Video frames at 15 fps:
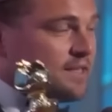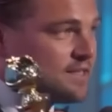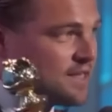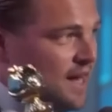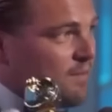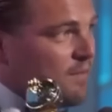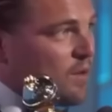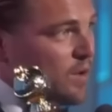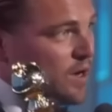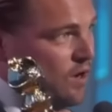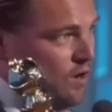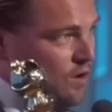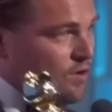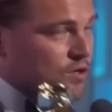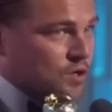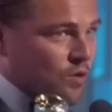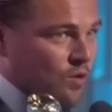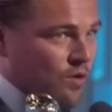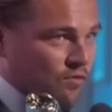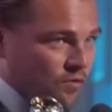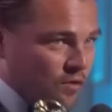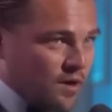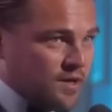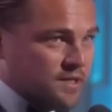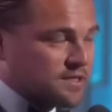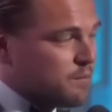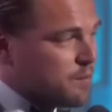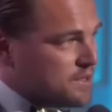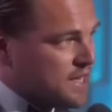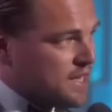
It is time that we heard your voice and